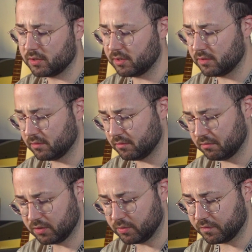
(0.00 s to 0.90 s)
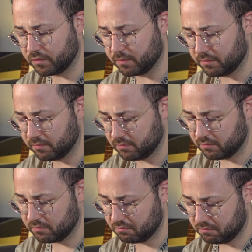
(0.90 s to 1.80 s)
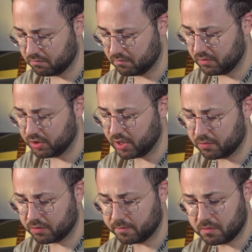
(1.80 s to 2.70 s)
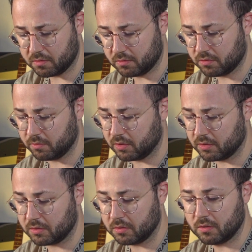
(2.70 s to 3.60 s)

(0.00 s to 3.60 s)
than the one from DJI Osmo, to be honest.